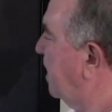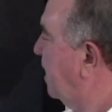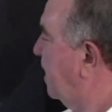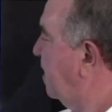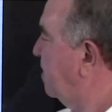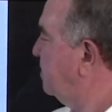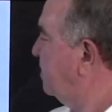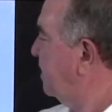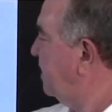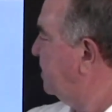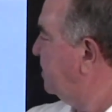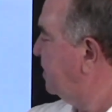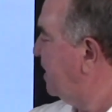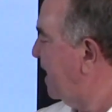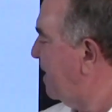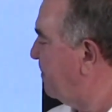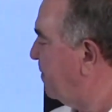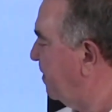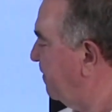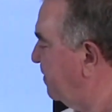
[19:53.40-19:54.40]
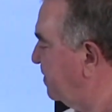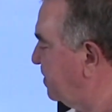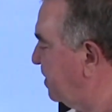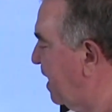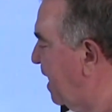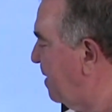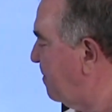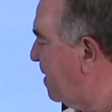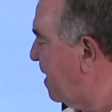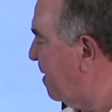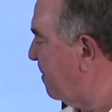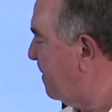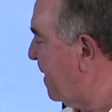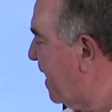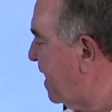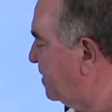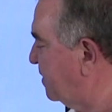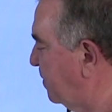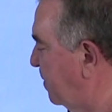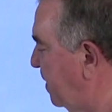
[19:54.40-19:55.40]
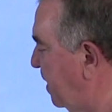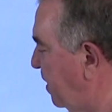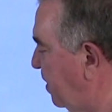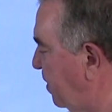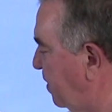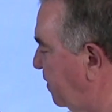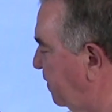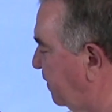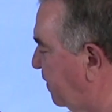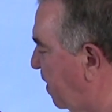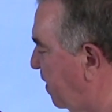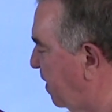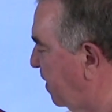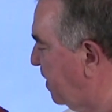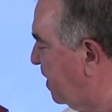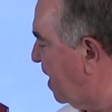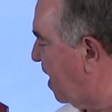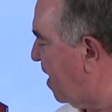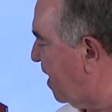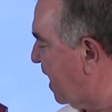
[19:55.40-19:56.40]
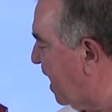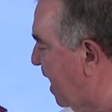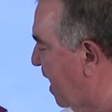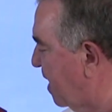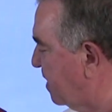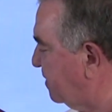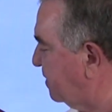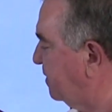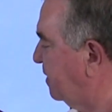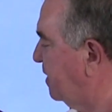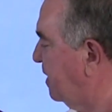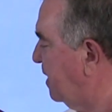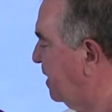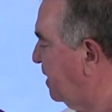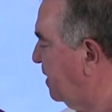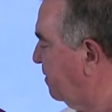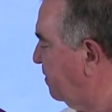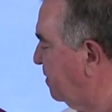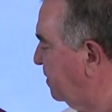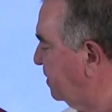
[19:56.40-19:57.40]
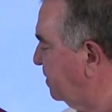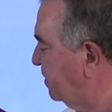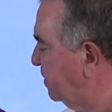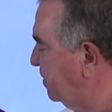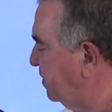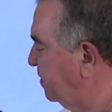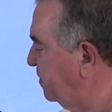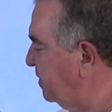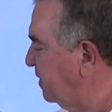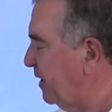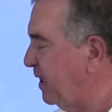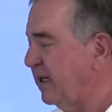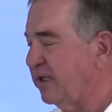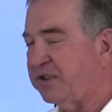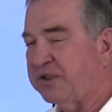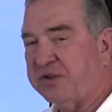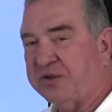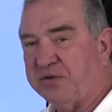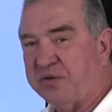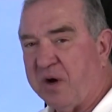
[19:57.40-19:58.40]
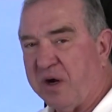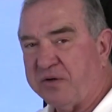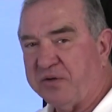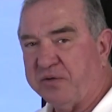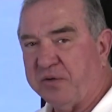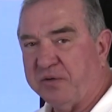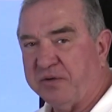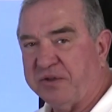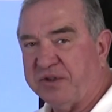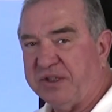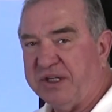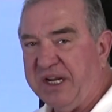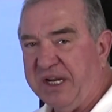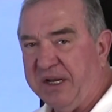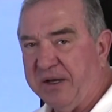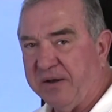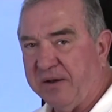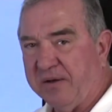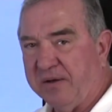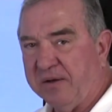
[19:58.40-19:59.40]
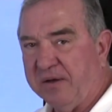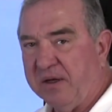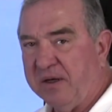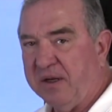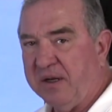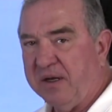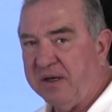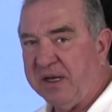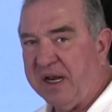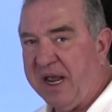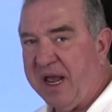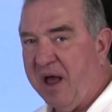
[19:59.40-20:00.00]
Here's an example of a side mount mast being used on a doghouse, which is using its structural steel to